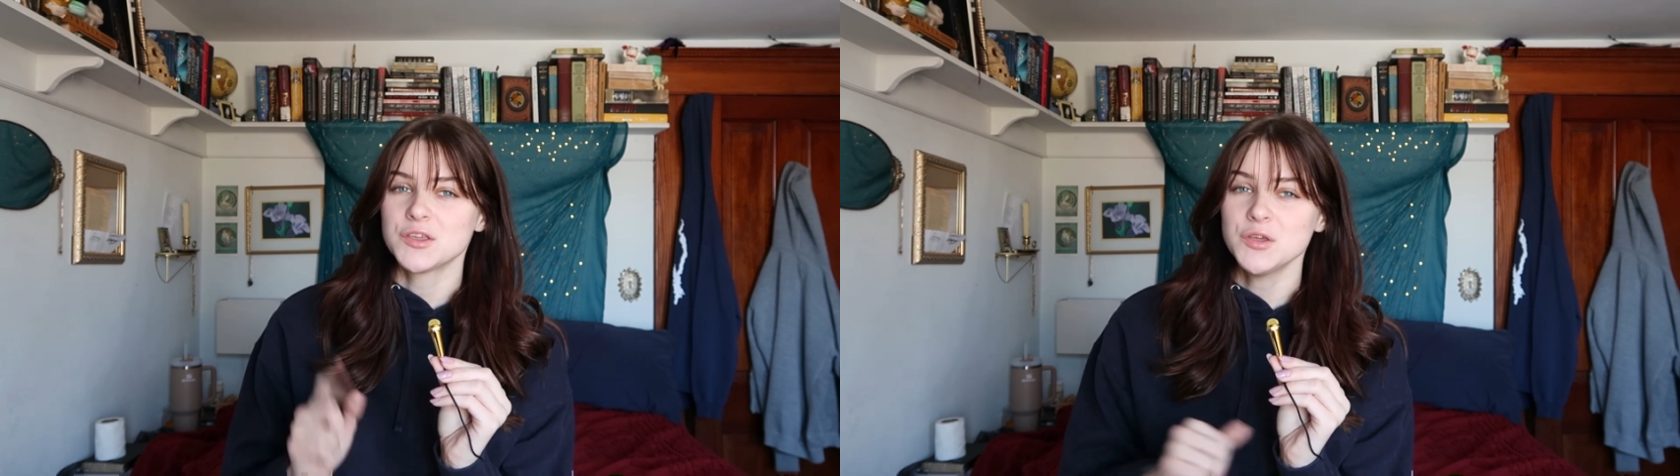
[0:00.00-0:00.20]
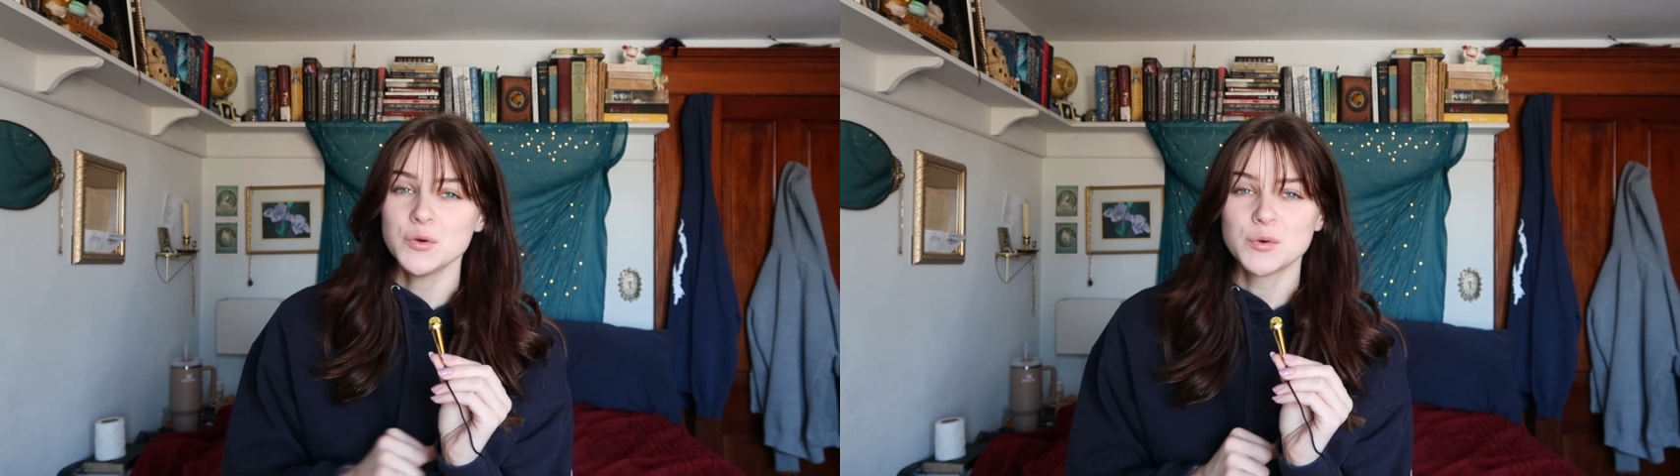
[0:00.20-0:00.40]

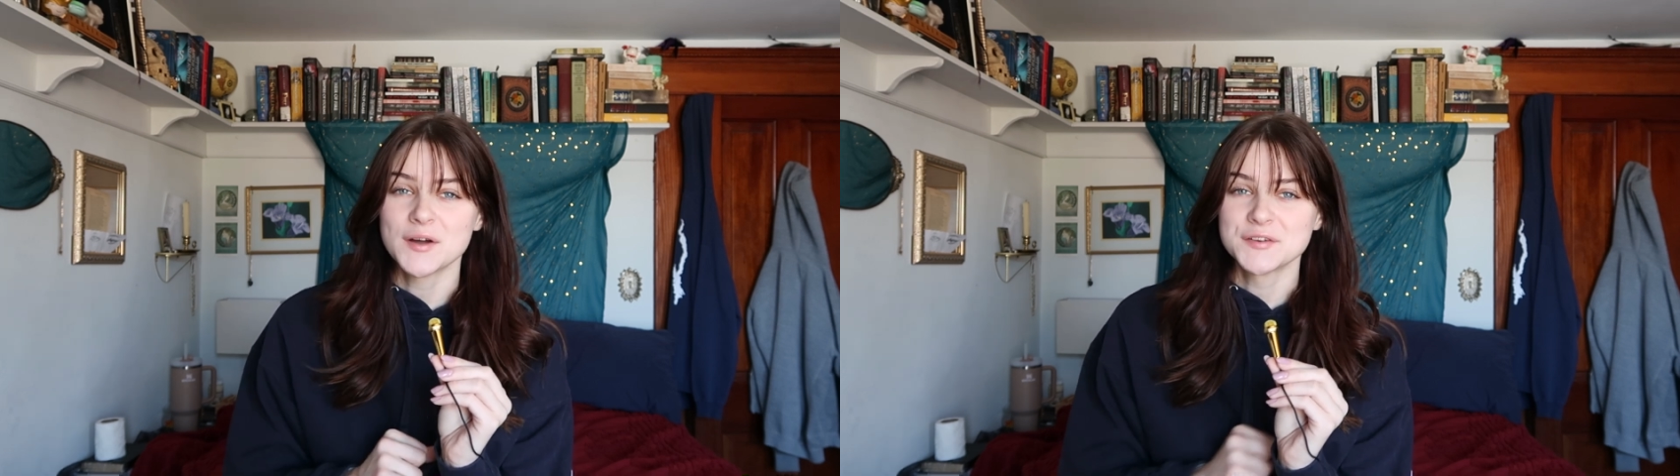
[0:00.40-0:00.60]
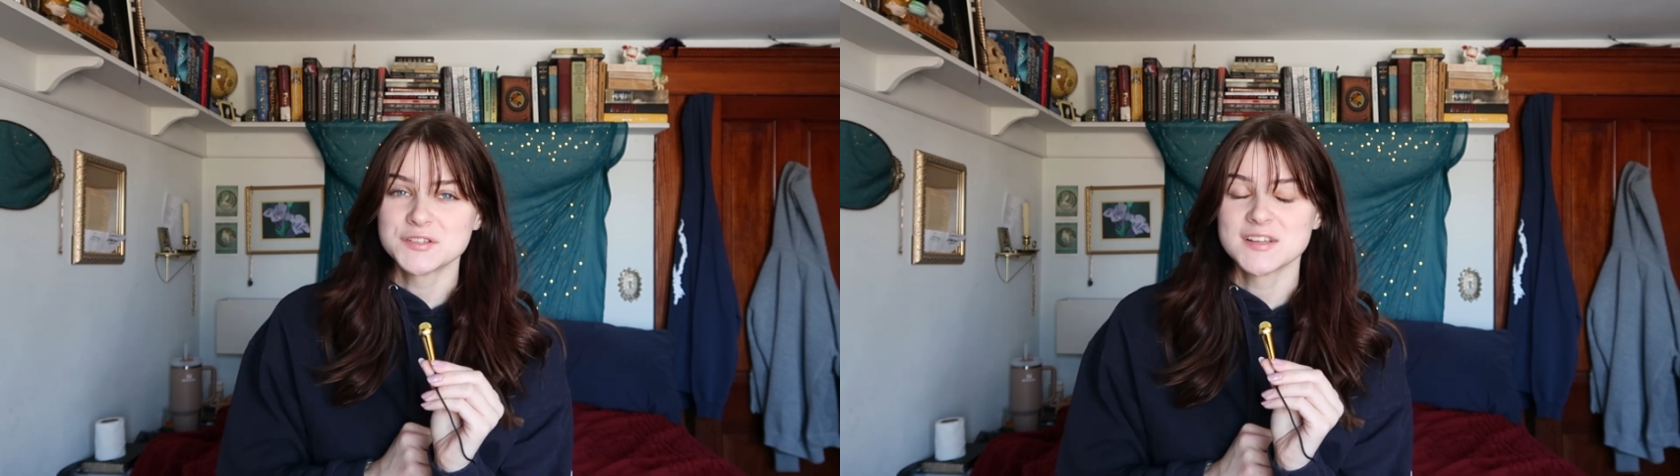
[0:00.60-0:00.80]
you
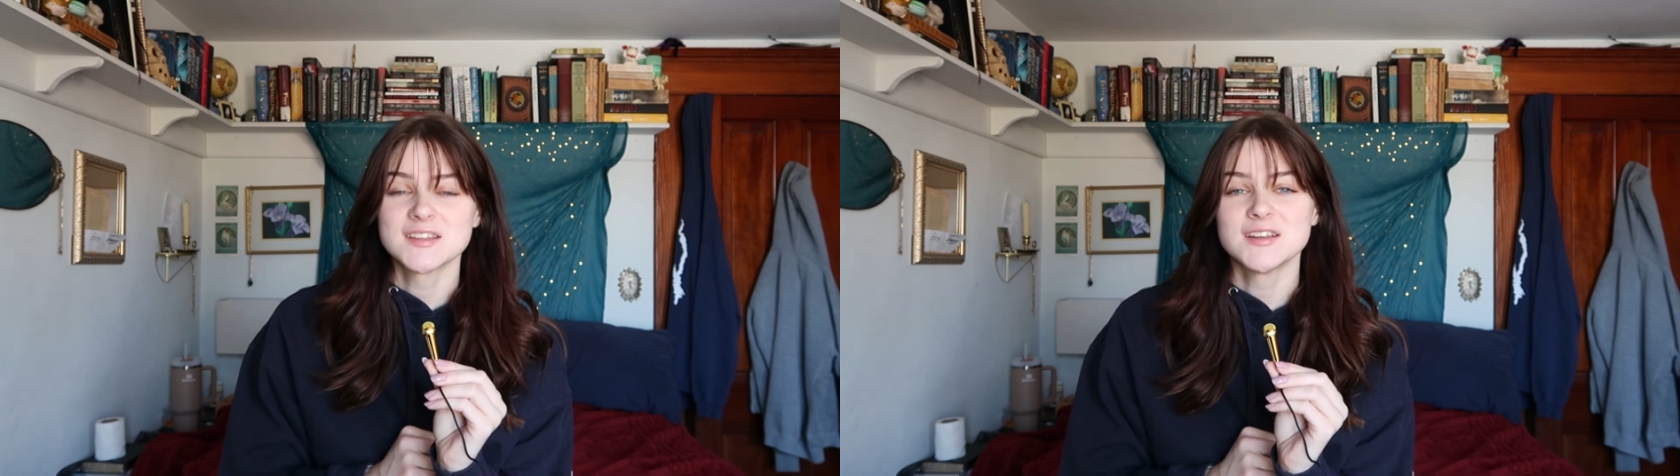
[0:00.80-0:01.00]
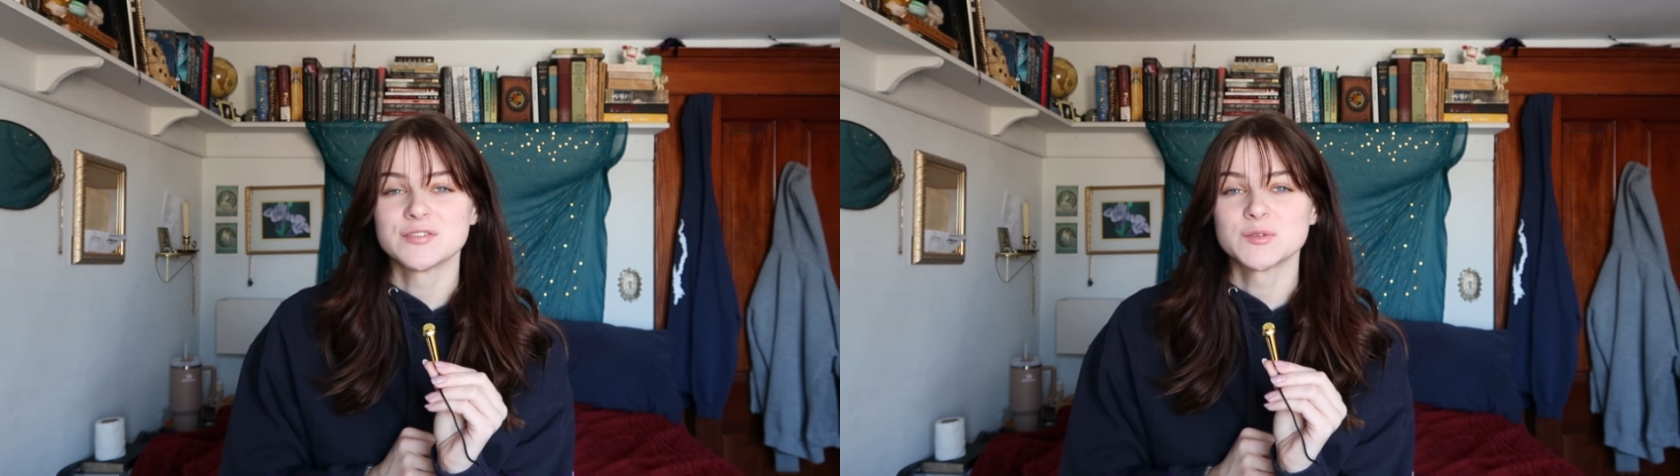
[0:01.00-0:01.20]
understand
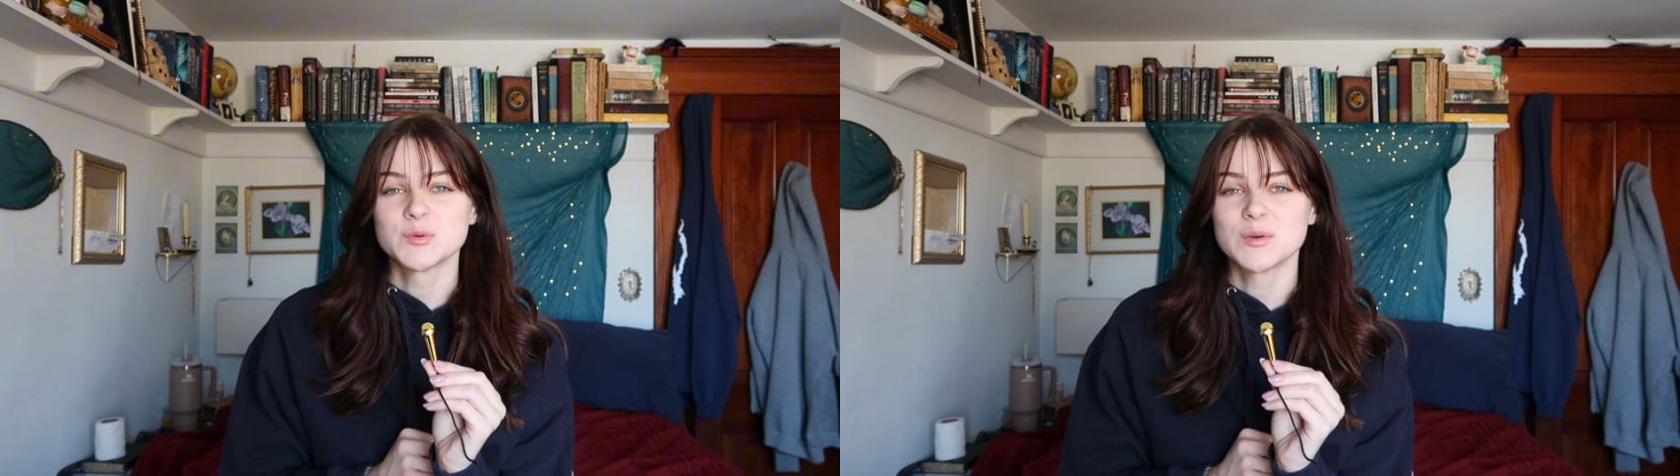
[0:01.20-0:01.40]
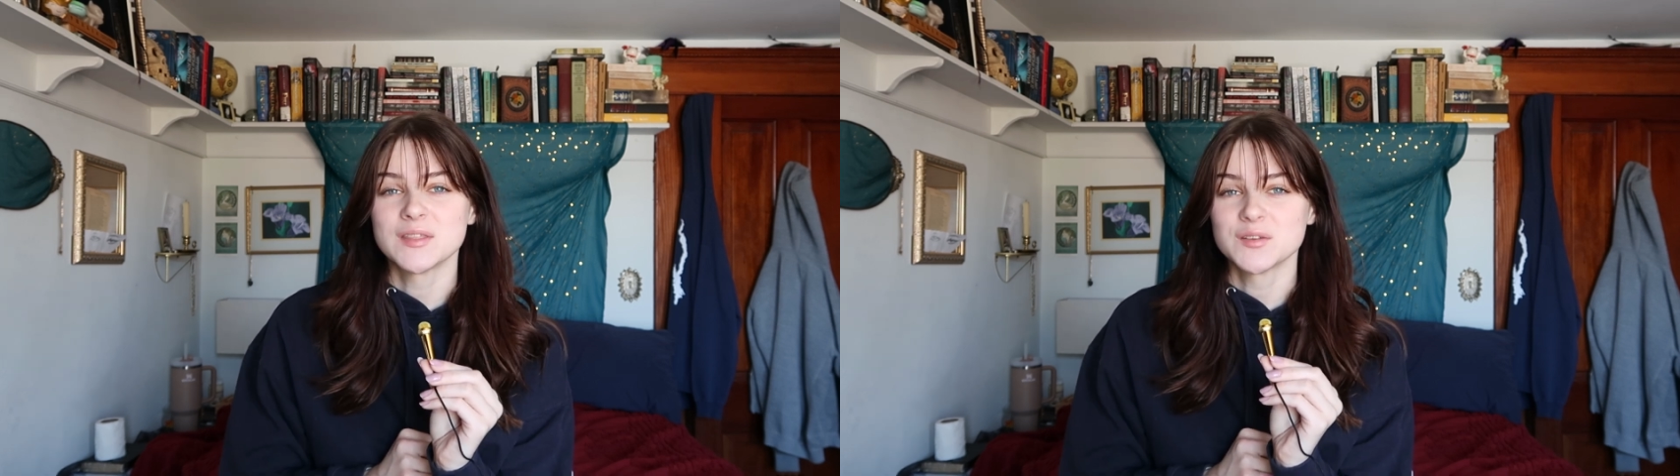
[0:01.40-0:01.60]
the difference
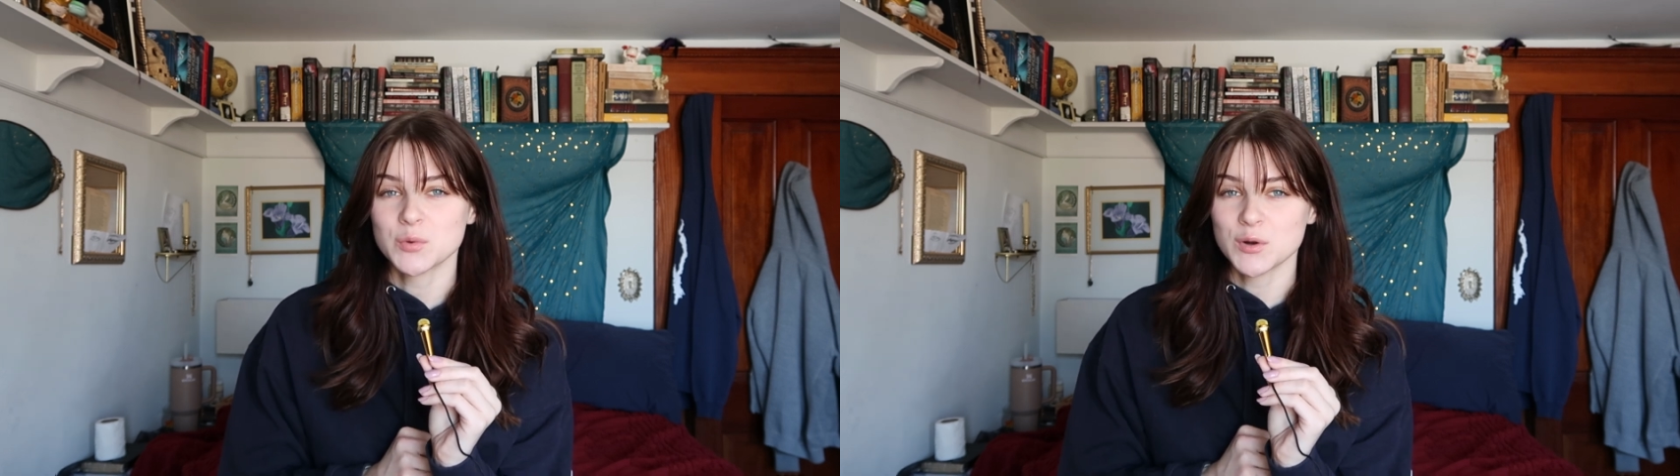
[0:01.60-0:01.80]
between these